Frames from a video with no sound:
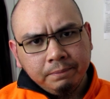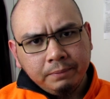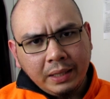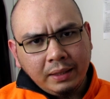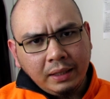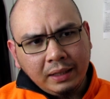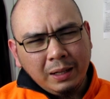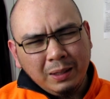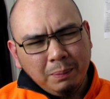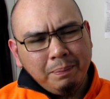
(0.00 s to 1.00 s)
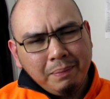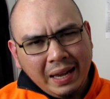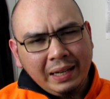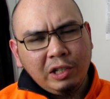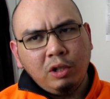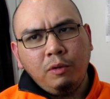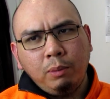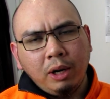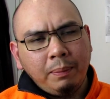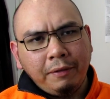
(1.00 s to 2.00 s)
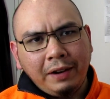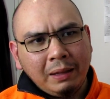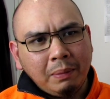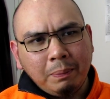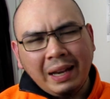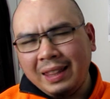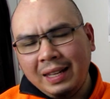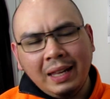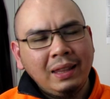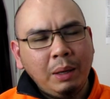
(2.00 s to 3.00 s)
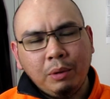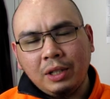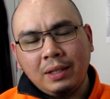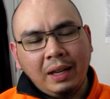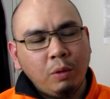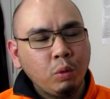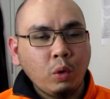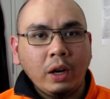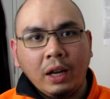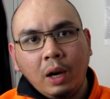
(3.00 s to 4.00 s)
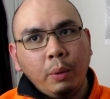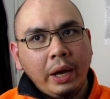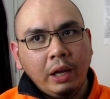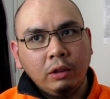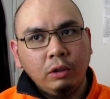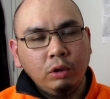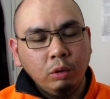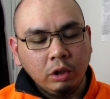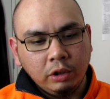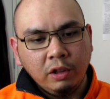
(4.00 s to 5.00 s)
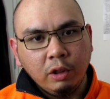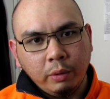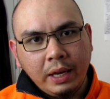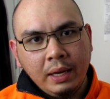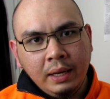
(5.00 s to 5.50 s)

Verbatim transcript: and they did manage to put up a fight, but by the end they were just like running away on turn two or turn three.